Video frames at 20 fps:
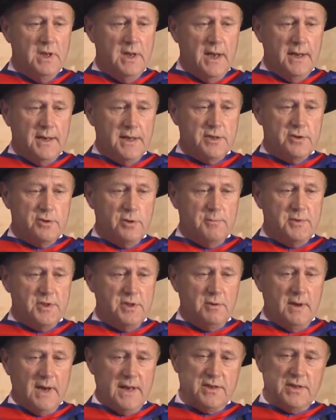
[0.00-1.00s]
and it stops
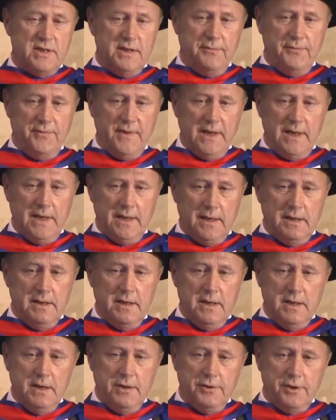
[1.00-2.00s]
you actually feeling
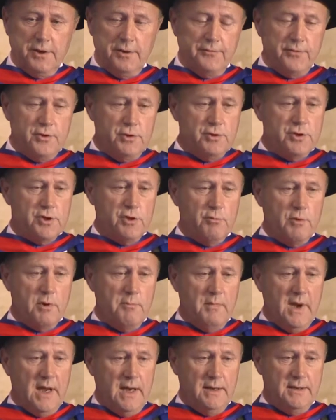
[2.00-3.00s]
that the future
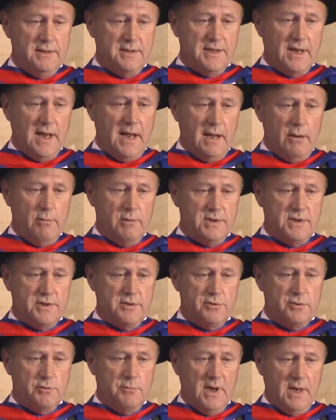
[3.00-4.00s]
remains ours
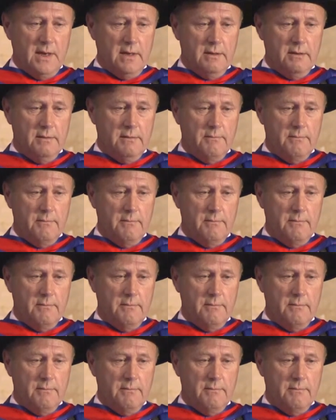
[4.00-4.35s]
to make.